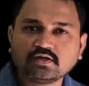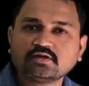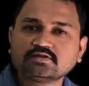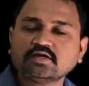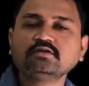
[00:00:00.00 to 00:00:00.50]

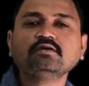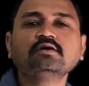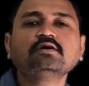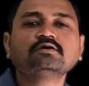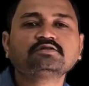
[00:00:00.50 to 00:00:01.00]
then
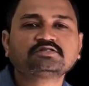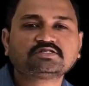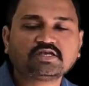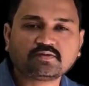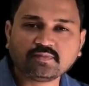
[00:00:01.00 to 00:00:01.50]
the
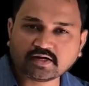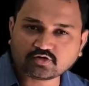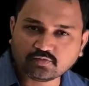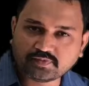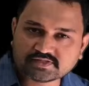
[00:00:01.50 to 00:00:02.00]
sigma
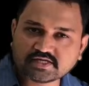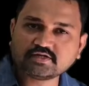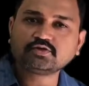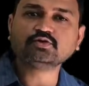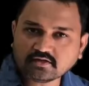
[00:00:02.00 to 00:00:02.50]

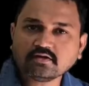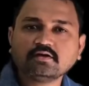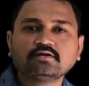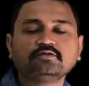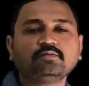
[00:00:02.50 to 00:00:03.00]
2pz2,
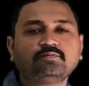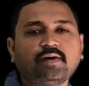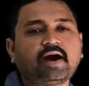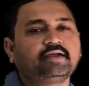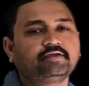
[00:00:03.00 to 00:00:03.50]
the
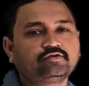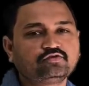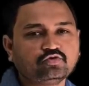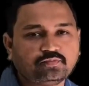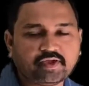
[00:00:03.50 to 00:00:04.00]
pi
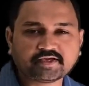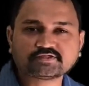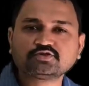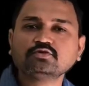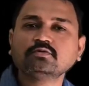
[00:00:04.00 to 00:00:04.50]

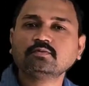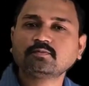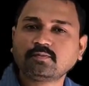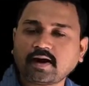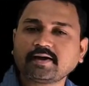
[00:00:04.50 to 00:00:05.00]
2px2,
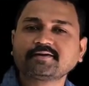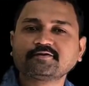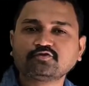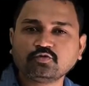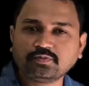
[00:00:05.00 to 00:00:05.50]
pi
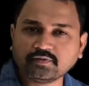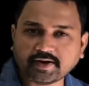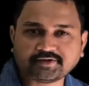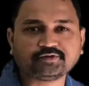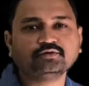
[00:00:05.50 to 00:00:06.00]

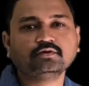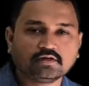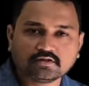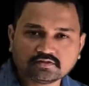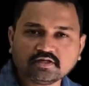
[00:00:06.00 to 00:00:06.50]
2py2, and
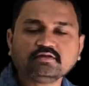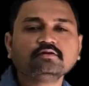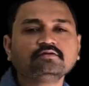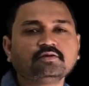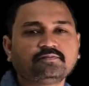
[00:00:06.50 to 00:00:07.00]
then
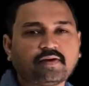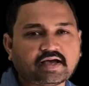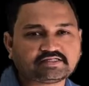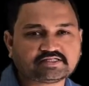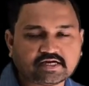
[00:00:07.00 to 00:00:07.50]
the pi
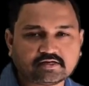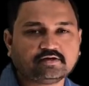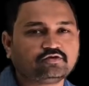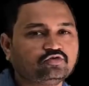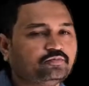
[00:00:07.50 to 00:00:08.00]
star
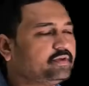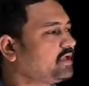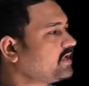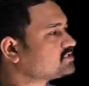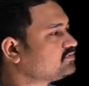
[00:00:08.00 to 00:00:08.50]

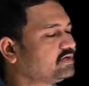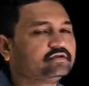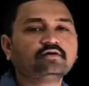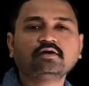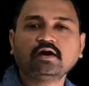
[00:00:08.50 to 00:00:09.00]
2px1
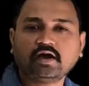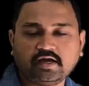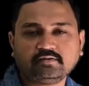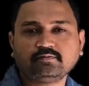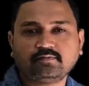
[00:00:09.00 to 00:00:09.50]

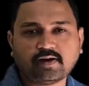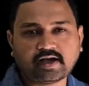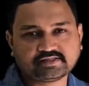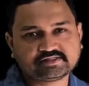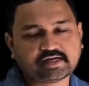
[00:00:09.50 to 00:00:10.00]
and pi
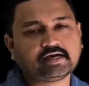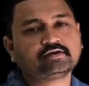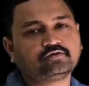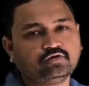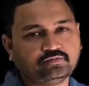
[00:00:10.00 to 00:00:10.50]
star
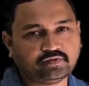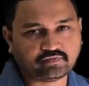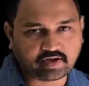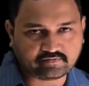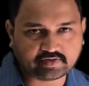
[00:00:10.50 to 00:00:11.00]

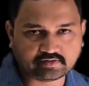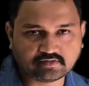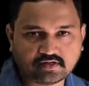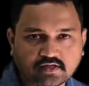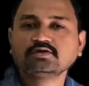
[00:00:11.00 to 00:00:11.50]
2py1.
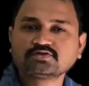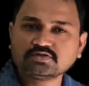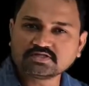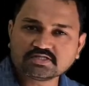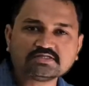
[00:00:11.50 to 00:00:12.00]
So
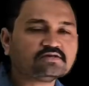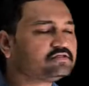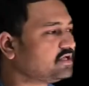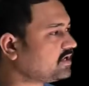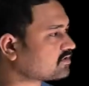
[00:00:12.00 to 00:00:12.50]
this is the
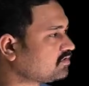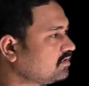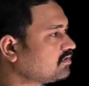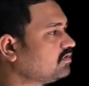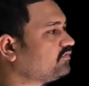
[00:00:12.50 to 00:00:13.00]
electronic
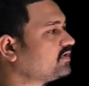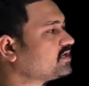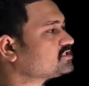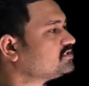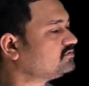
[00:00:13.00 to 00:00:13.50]

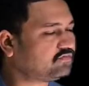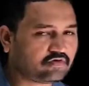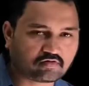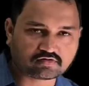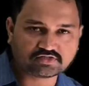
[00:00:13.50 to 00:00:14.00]
configuration for
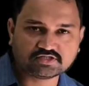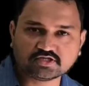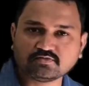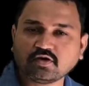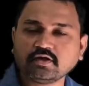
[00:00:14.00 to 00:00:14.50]
oxygen
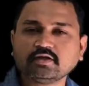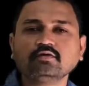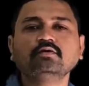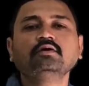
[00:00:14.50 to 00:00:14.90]
molecule.